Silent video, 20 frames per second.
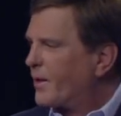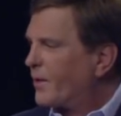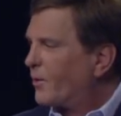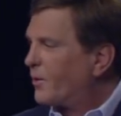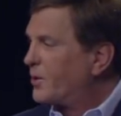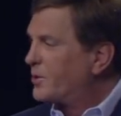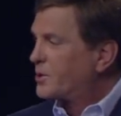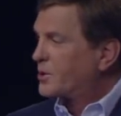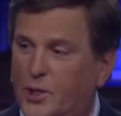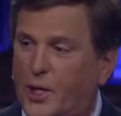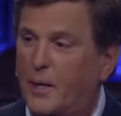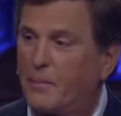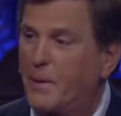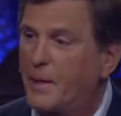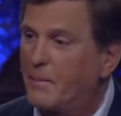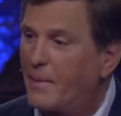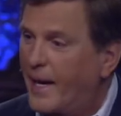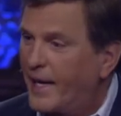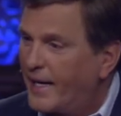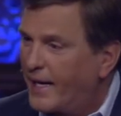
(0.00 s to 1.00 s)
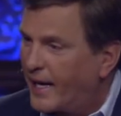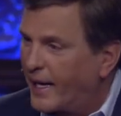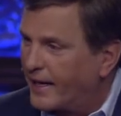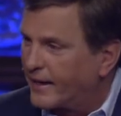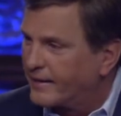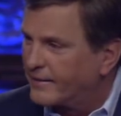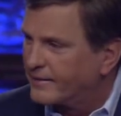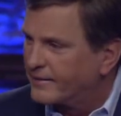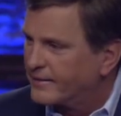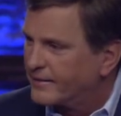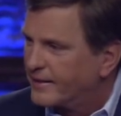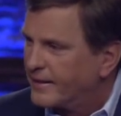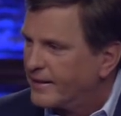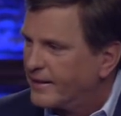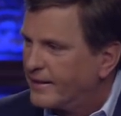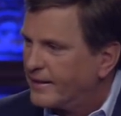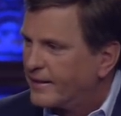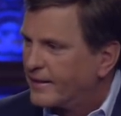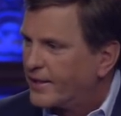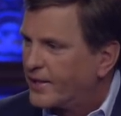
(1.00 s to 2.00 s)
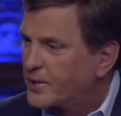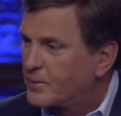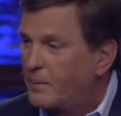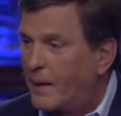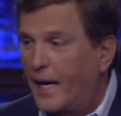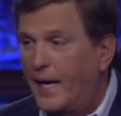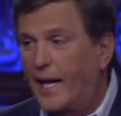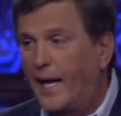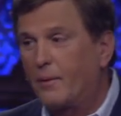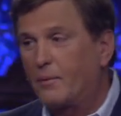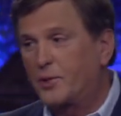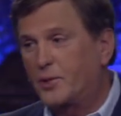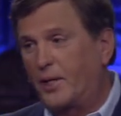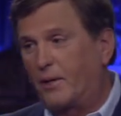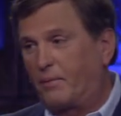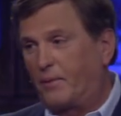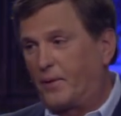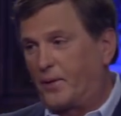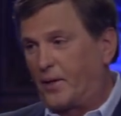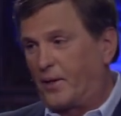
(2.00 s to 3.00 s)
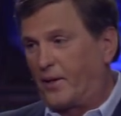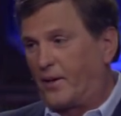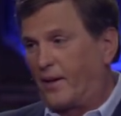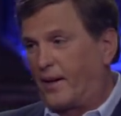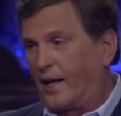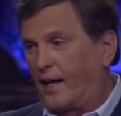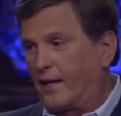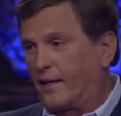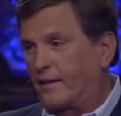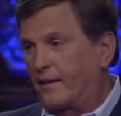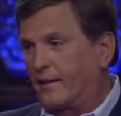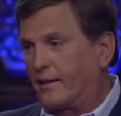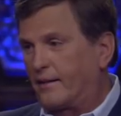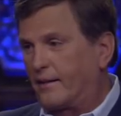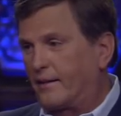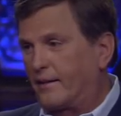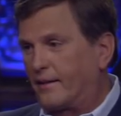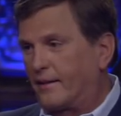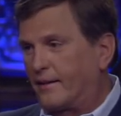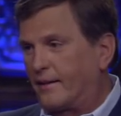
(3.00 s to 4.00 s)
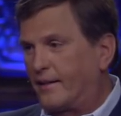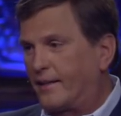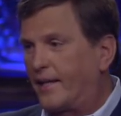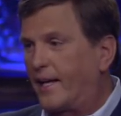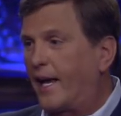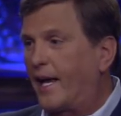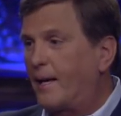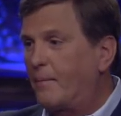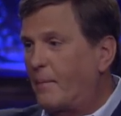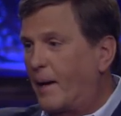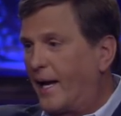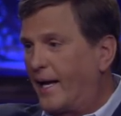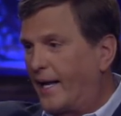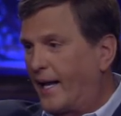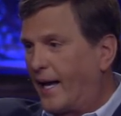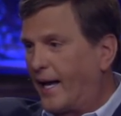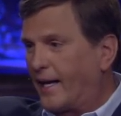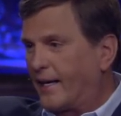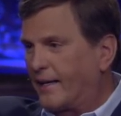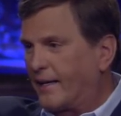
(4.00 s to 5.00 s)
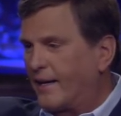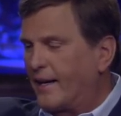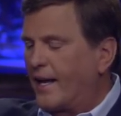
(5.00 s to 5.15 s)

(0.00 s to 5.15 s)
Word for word: Or is this going to be my night? Because my night was different than her night. Yay, my night.